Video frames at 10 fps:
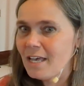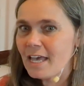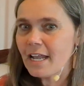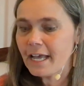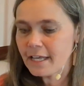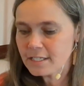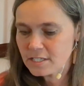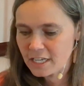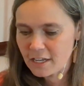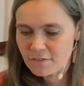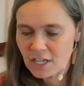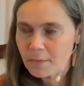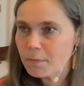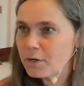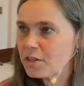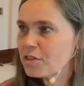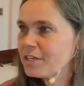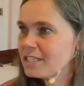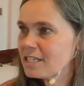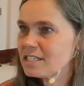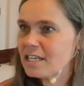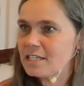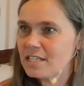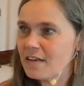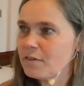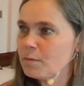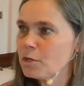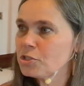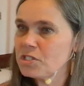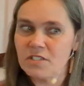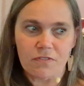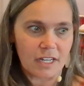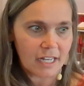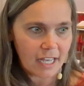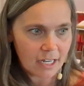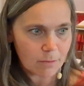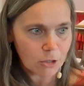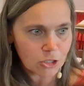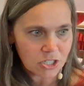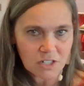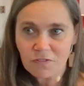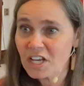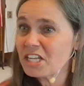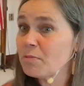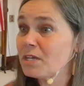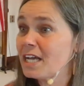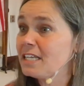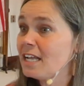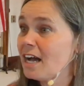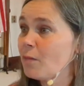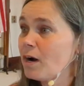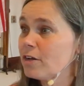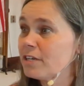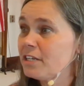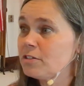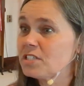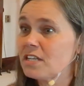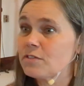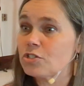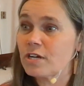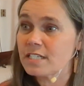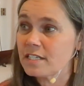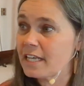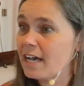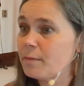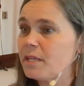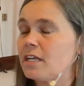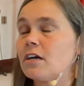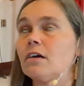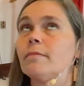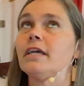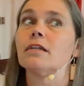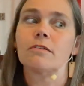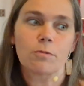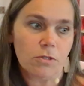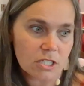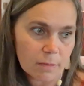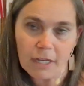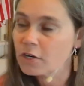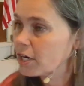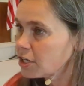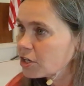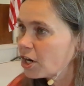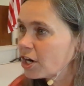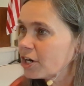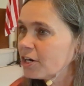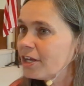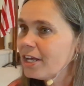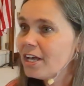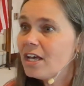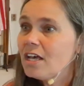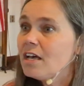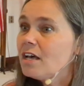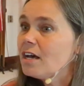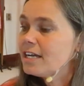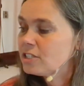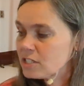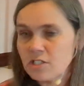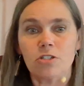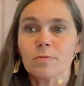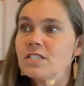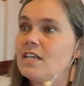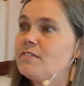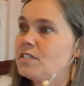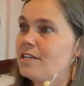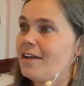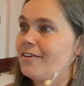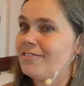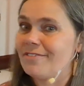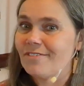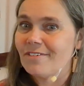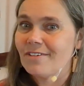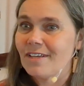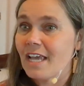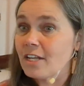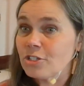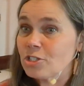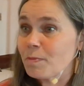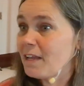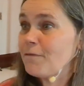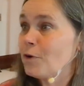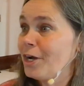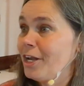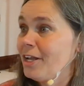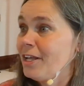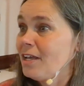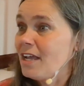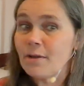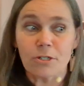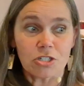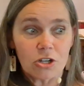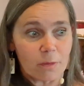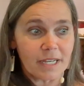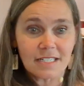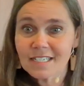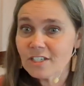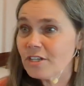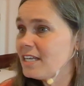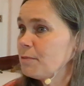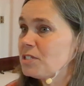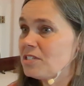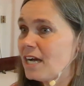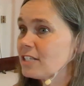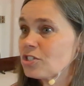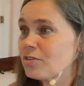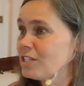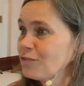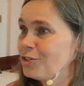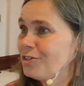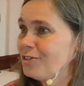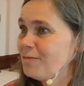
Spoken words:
And I had saved up, one of the things they said is to have an emergency fund. I had an emergency fund, and when I need a hot water heater, instead of stressing out and be like, oh man, I'm going to put this on my credit card, I just used my savings account. And I just paid for it. And it was no big deal, and it was not stressful.